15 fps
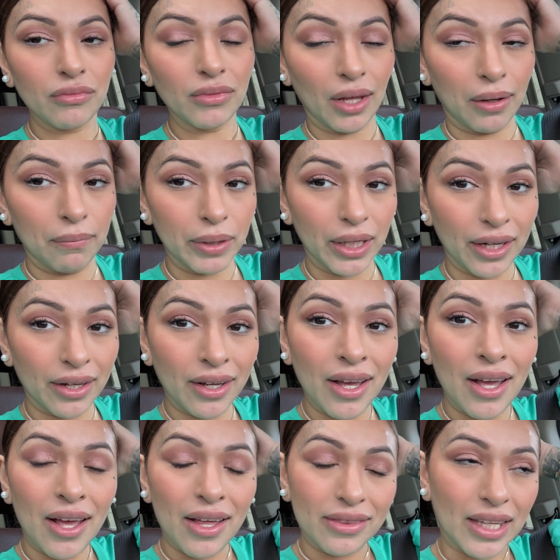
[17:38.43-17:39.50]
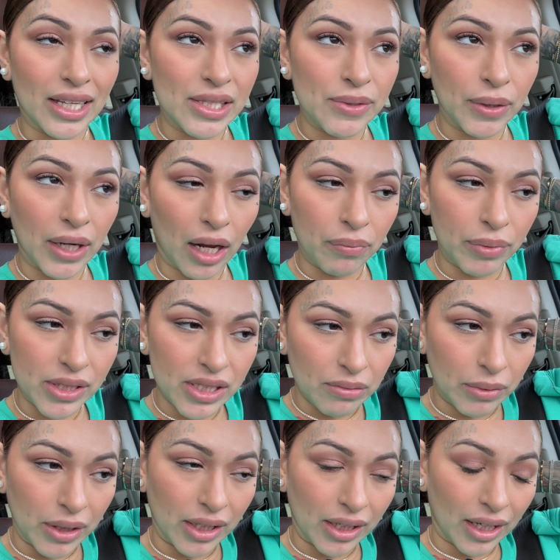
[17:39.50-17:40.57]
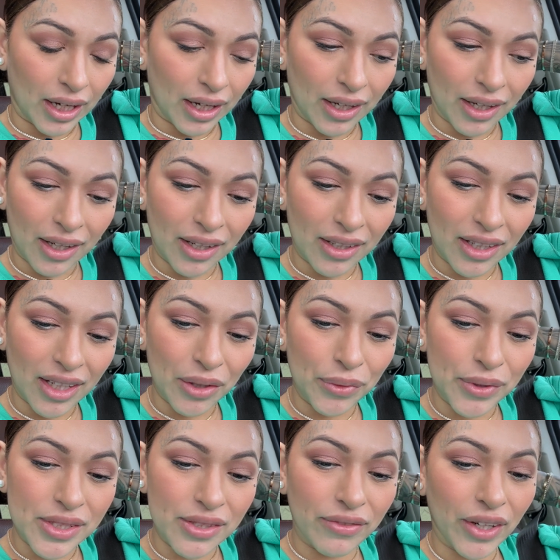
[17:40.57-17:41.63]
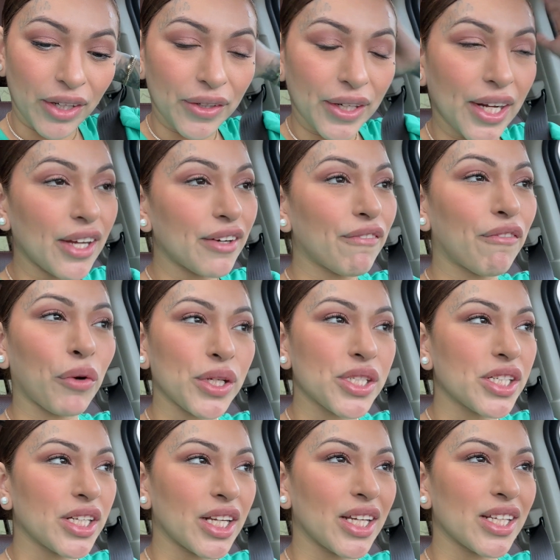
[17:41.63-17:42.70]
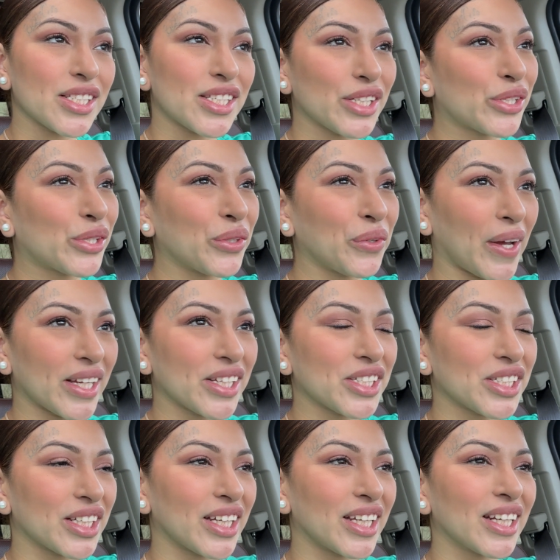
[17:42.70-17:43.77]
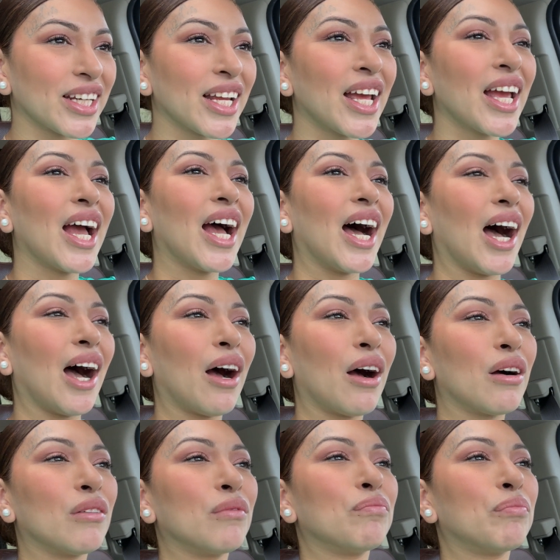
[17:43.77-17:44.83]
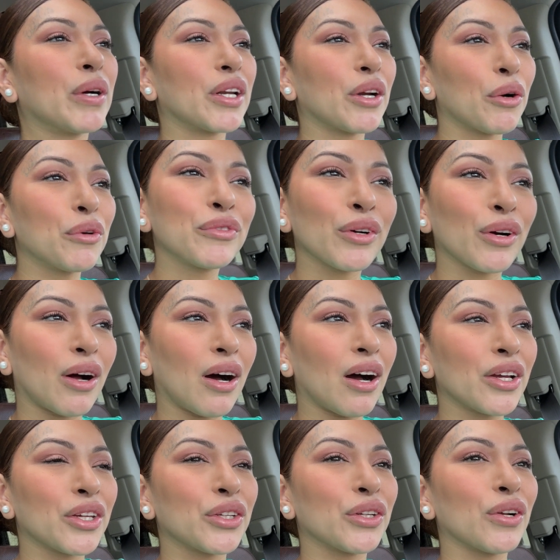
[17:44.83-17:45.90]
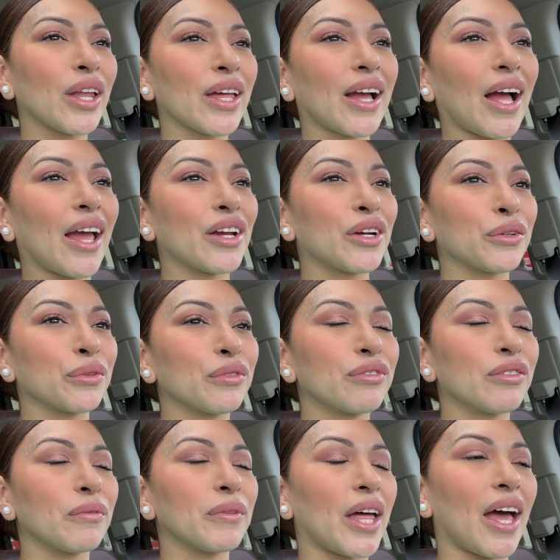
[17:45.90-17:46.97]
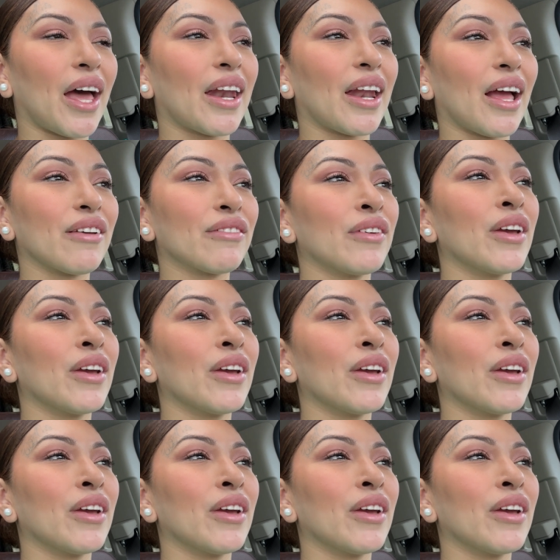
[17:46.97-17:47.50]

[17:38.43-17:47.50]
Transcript: But that's what happened to me, and it was a very unfortunate situation. But overall, you know, like, I grew from that.